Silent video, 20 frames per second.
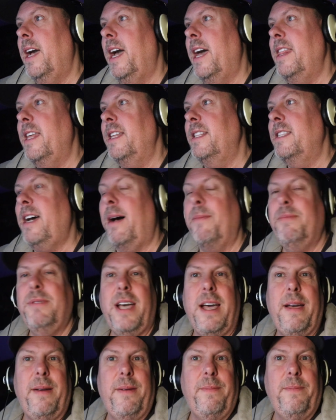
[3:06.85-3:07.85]
And then top
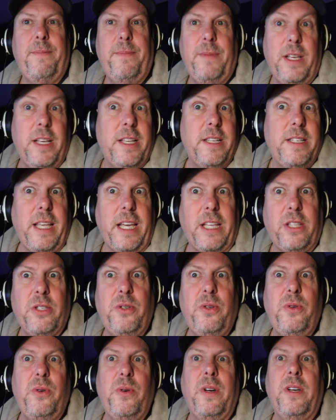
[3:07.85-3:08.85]
time is like
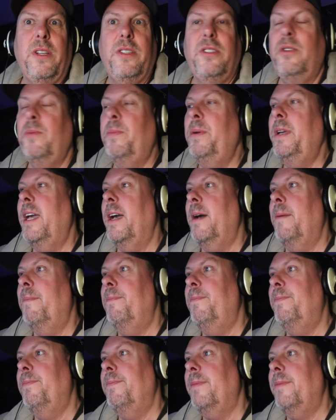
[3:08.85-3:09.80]
2 p.m.